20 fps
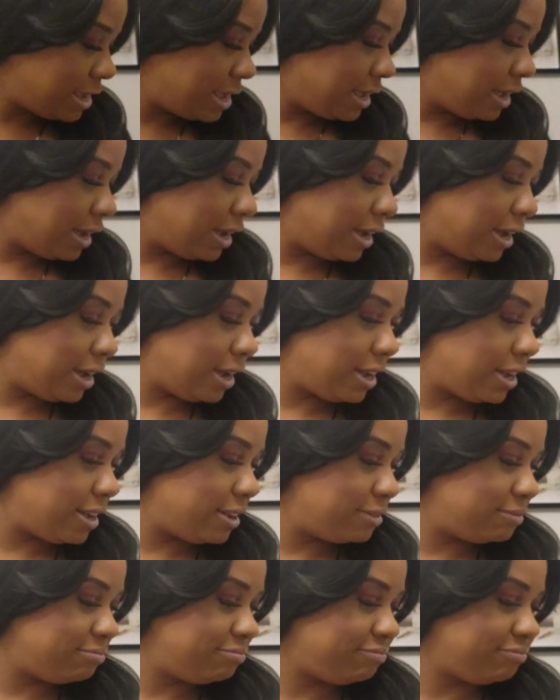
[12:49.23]

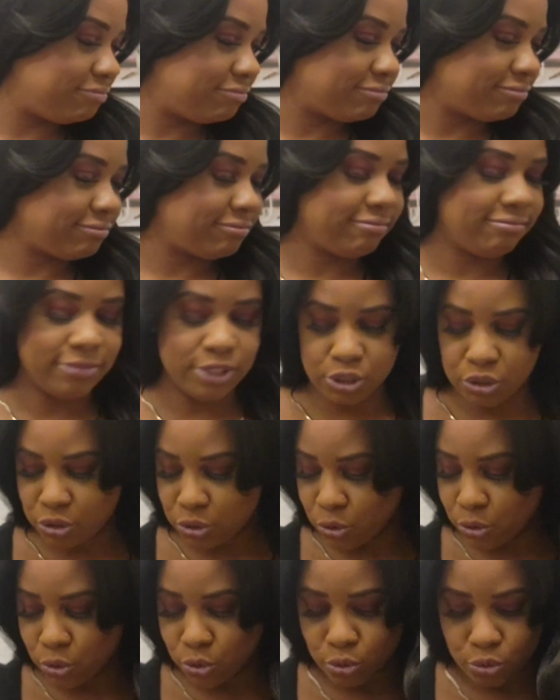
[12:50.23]
There's
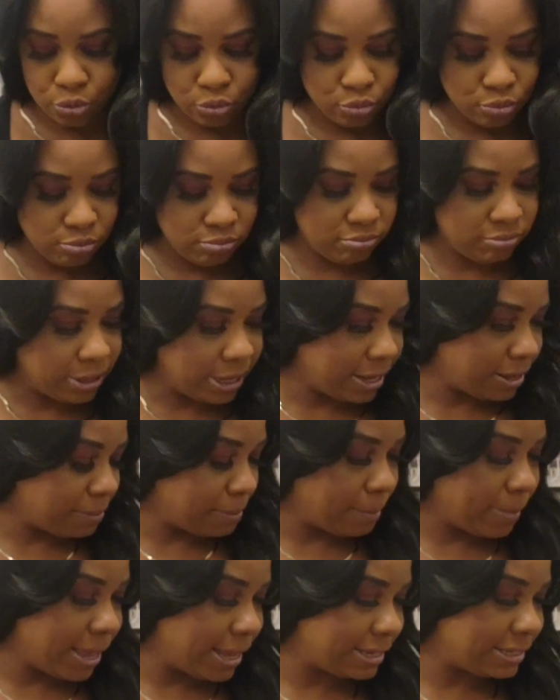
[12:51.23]
no like
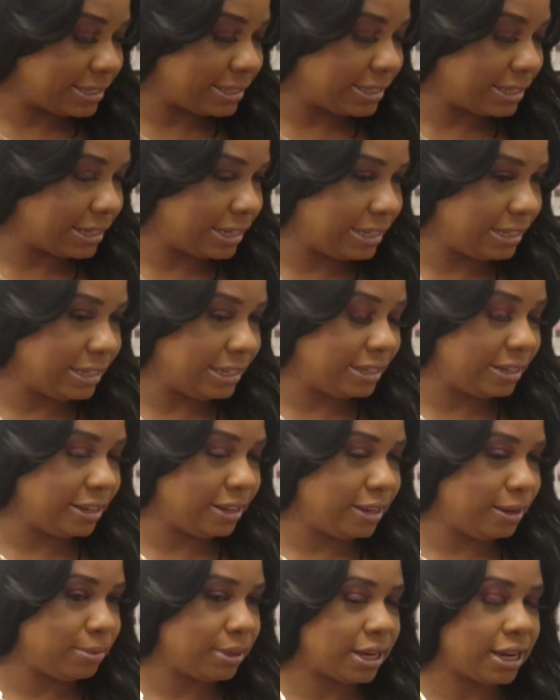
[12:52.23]
mess to clean up.
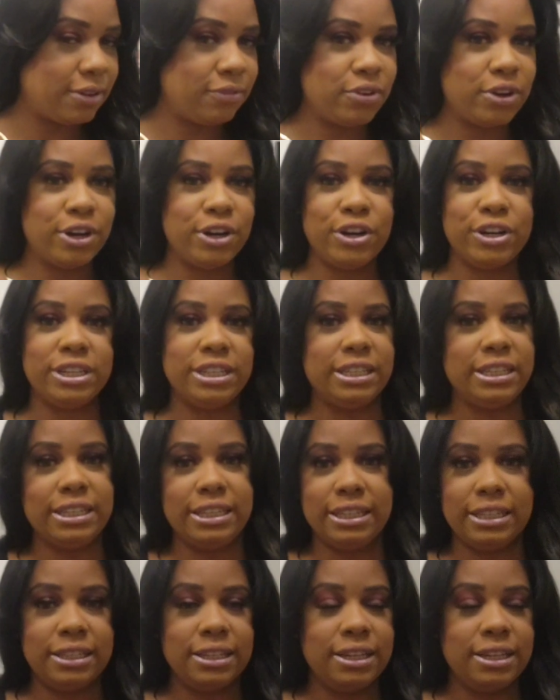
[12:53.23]
Like I've already